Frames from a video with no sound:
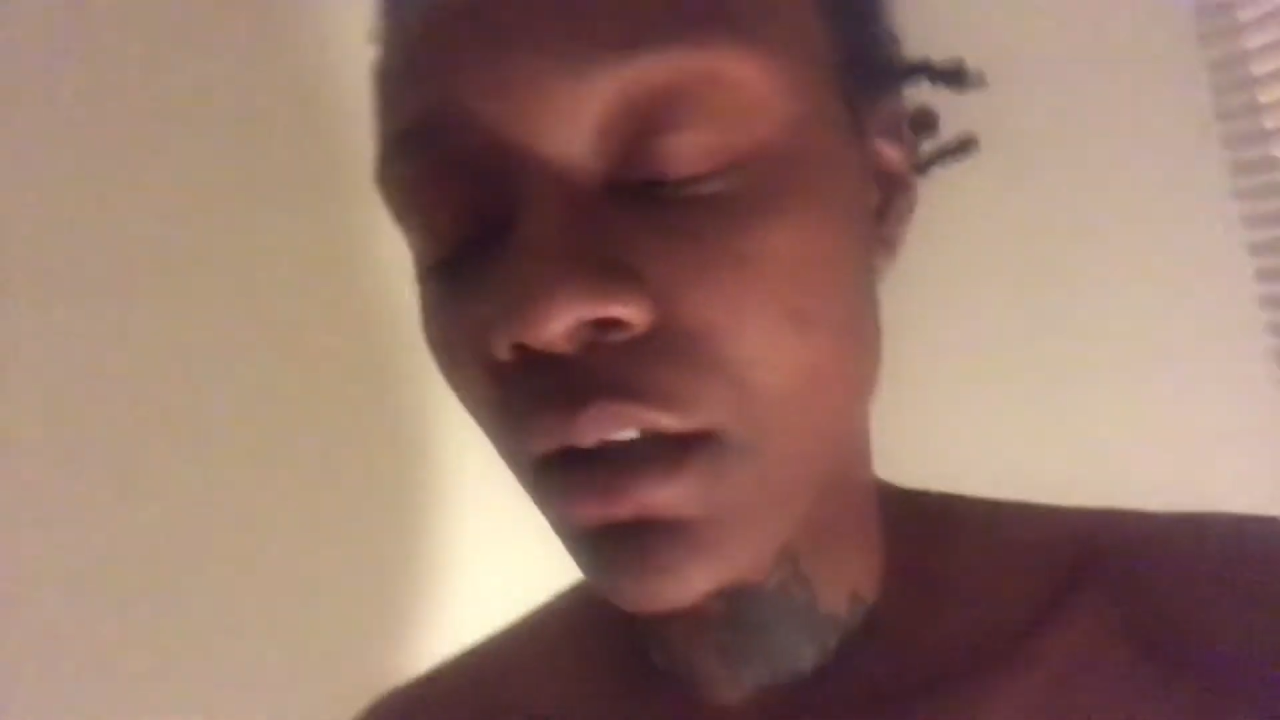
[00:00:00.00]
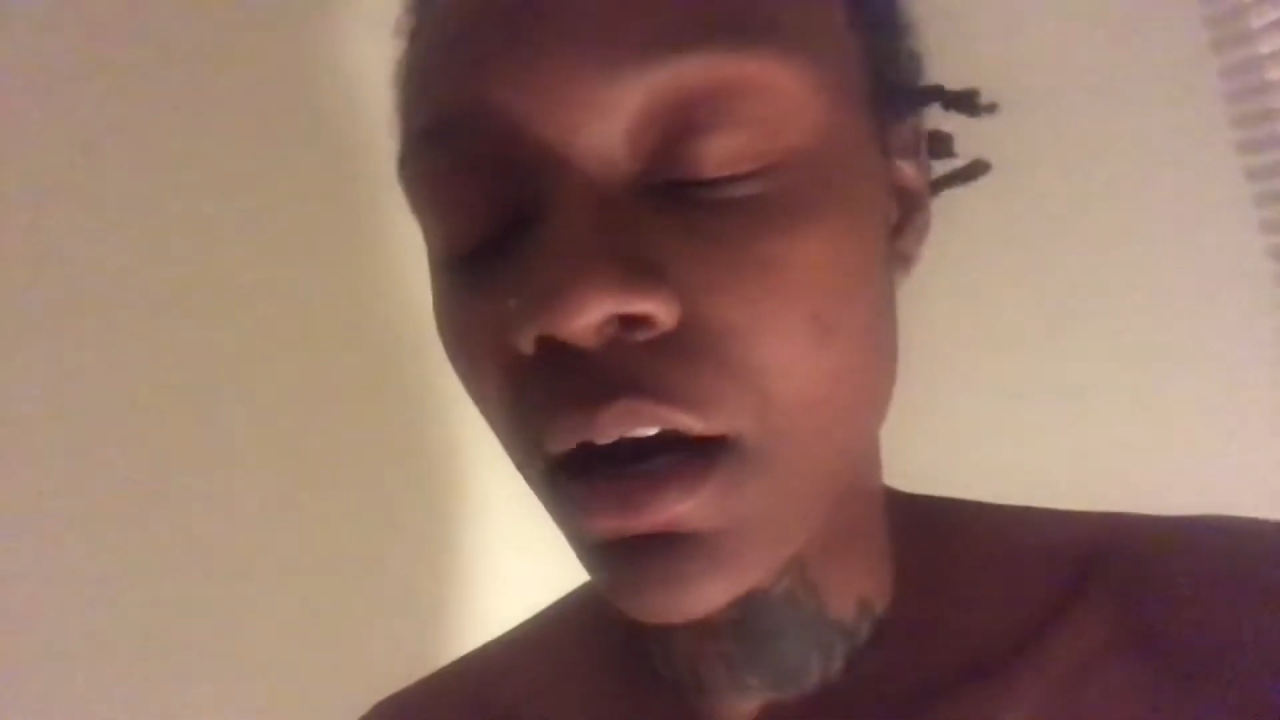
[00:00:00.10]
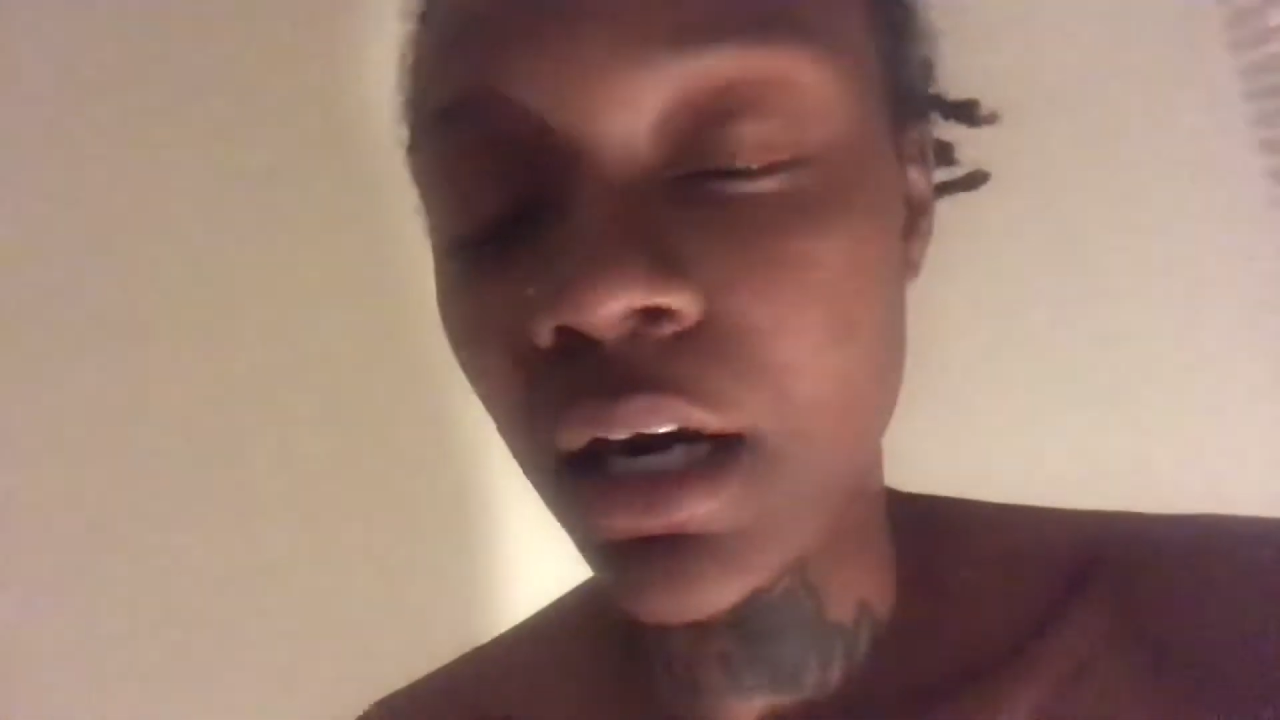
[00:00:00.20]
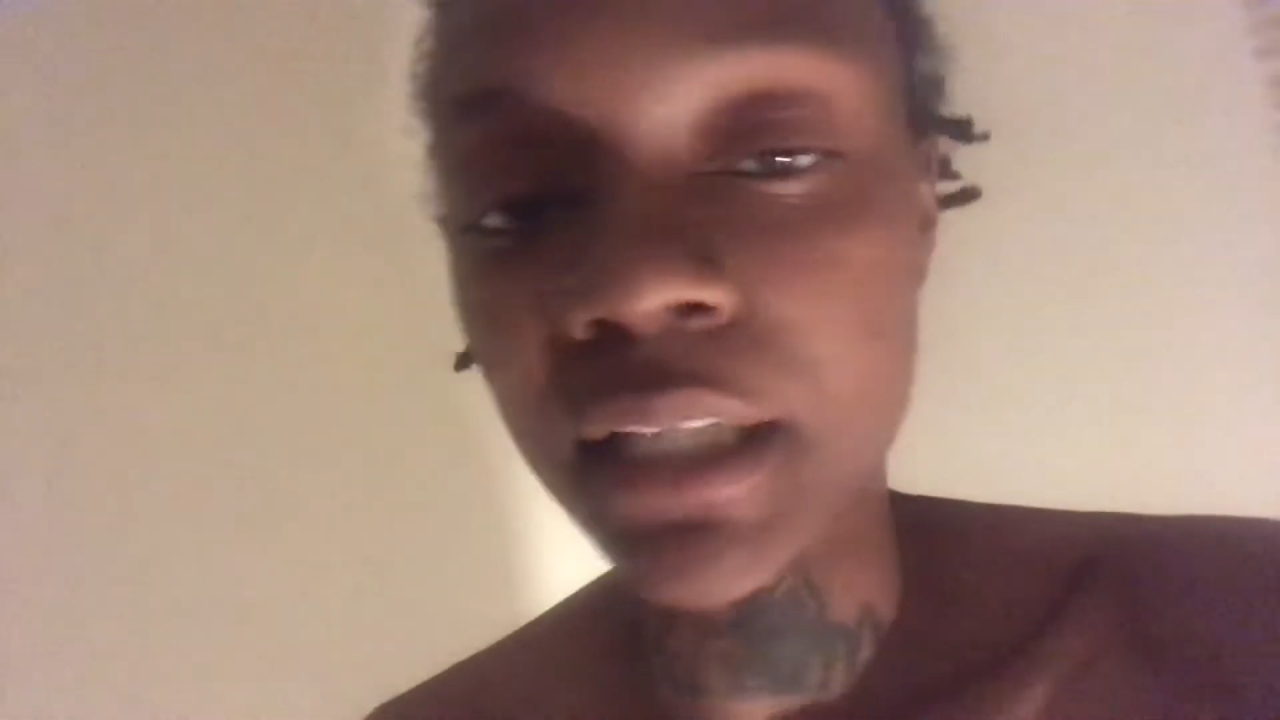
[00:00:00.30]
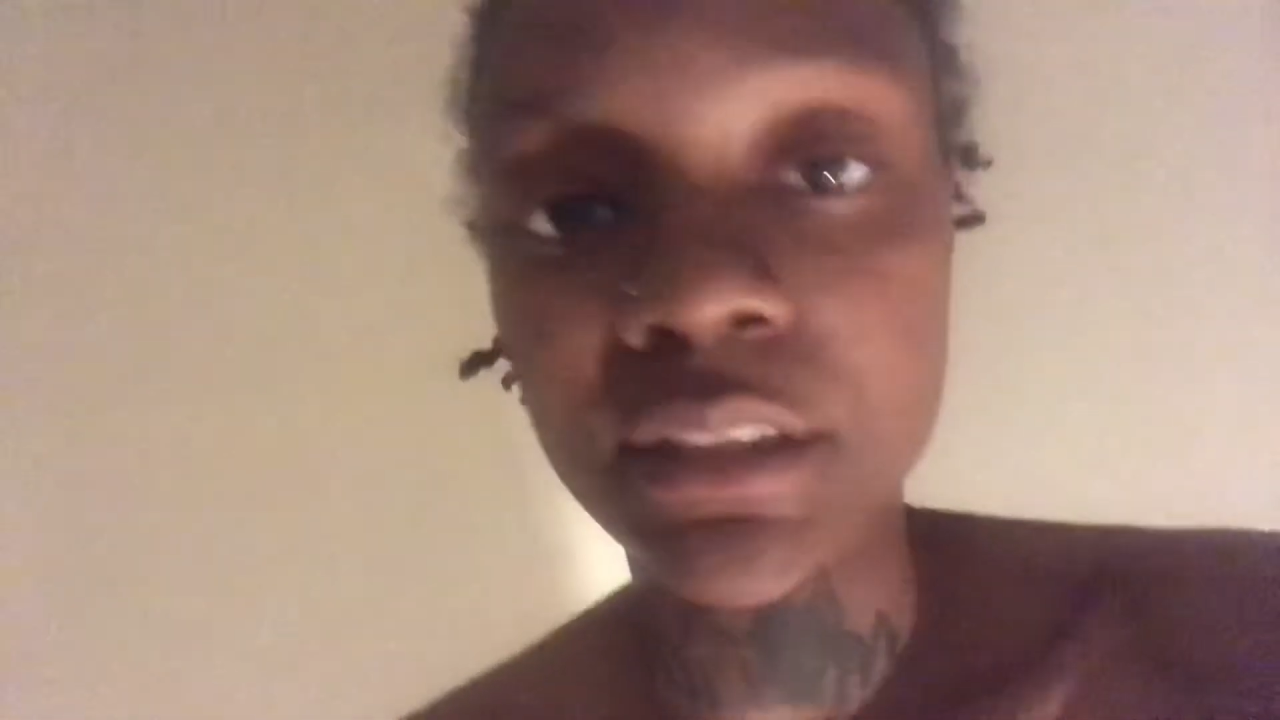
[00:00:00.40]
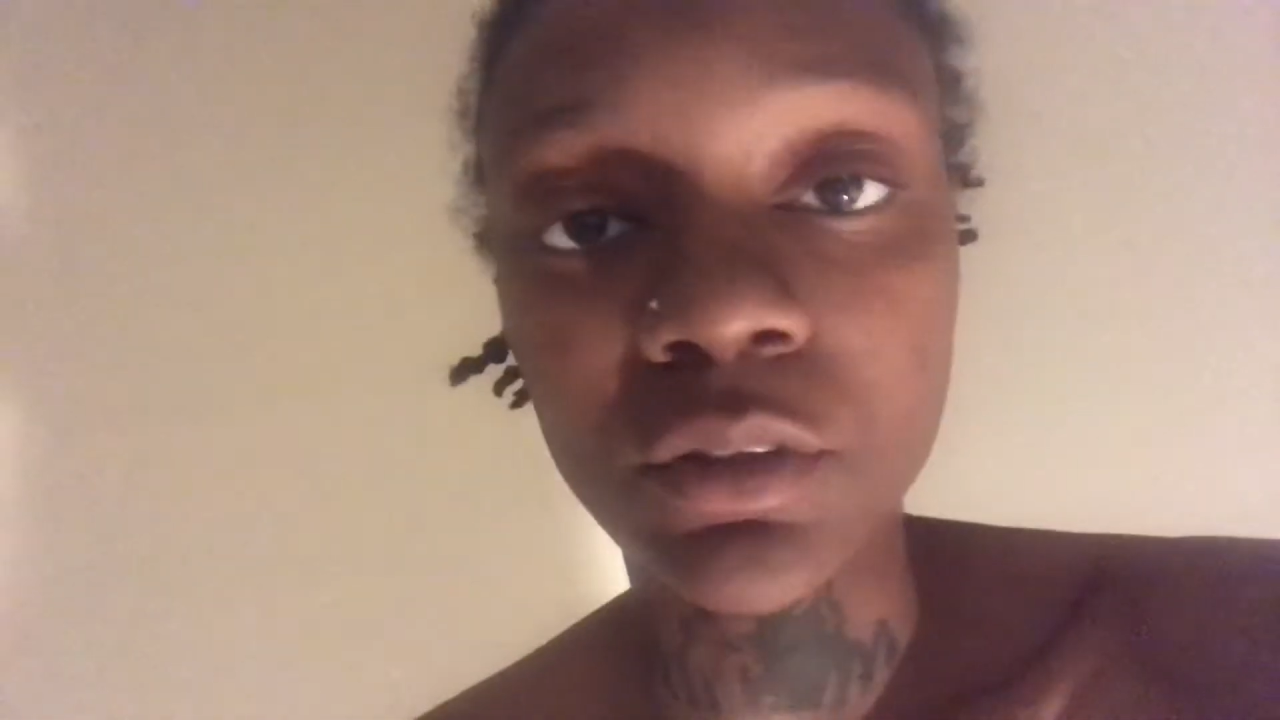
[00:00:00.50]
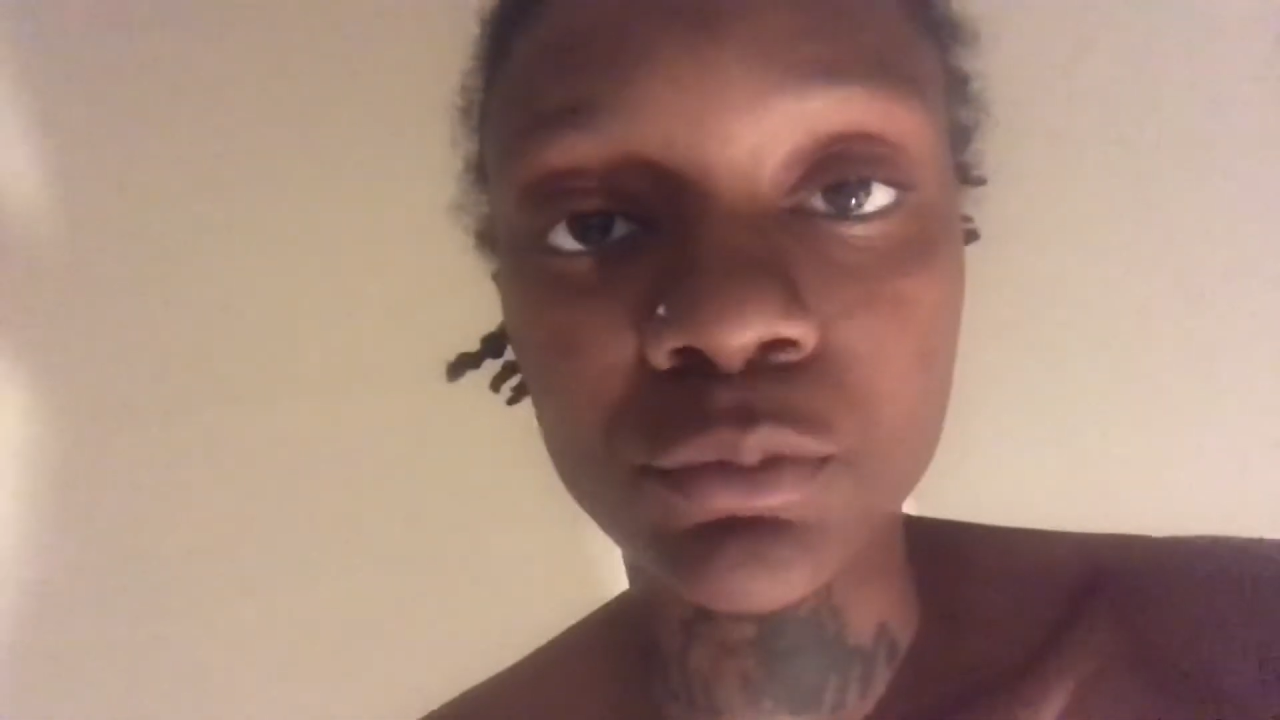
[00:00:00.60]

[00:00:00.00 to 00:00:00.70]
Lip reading: All right, so I'm